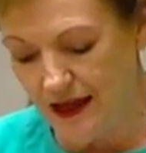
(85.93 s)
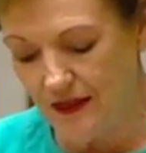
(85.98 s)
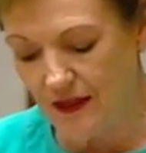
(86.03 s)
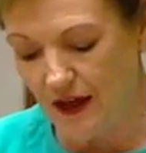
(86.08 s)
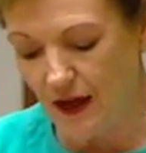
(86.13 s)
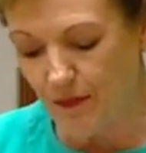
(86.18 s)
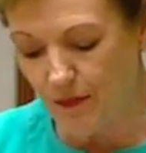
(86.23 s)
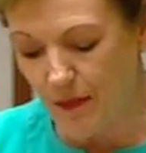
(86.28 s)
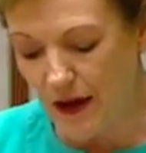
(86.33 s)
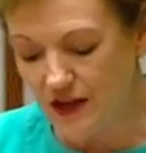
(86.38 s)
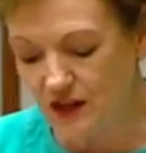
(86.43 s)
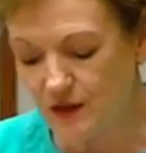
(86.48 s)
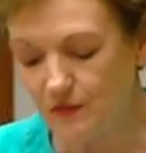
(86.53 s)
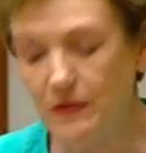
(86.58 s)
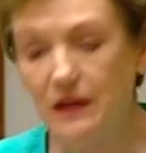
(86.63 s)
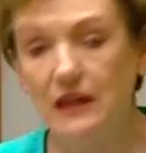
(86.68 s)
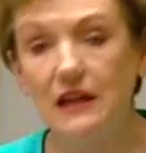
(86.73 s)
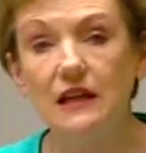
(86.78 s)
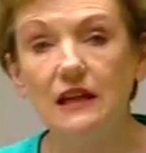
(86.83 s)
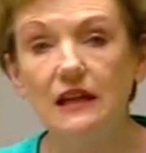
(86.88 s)
They
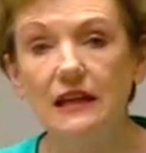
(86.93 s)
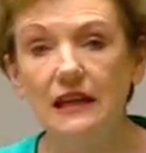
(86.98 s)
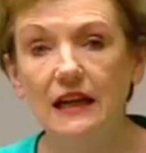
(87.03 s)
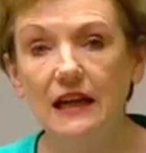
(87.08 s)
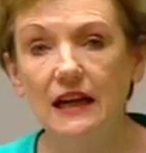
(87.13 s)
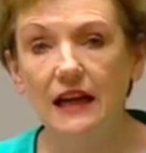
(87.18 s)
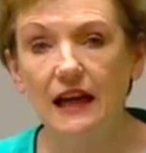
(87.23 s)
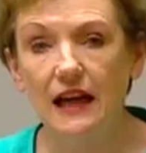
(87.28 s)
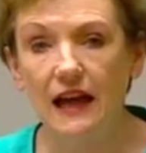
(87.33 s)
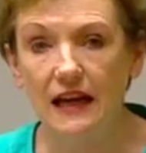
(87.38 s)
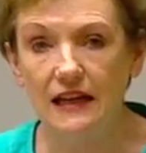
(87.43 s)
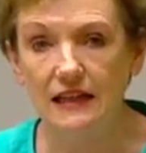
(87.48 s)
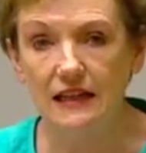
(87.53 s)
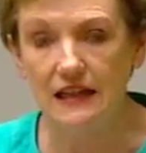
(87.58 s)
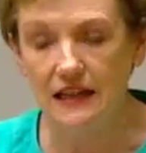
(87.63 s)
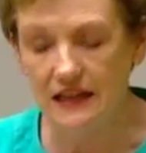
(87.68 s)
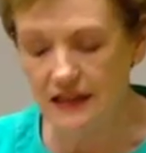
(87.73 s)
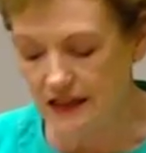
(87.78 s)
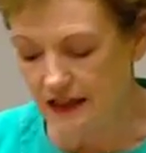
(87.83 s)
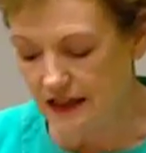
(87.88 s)
must be clear and
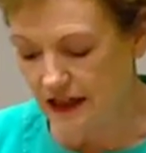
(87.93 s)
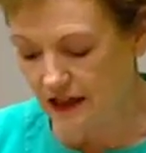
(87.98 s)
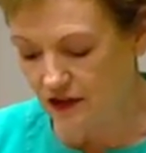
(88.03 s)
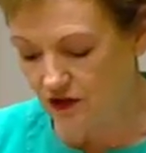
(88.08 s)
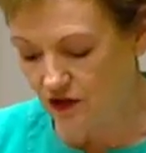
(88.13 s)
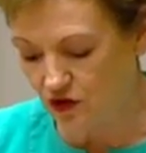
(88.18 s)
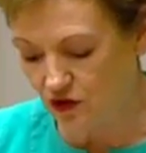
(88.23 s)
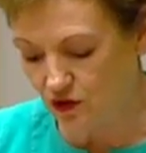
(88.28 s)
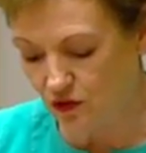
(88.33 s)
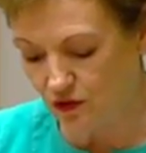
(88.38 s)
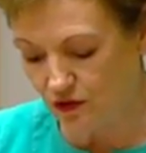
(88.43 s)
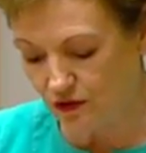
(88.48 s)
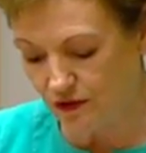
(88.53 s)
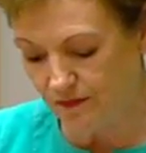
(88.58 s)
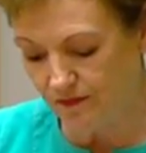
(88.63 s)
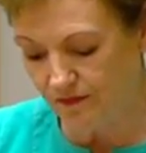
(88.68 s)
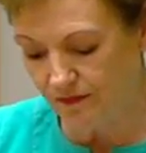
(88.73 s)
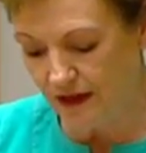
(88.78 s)
easily understood.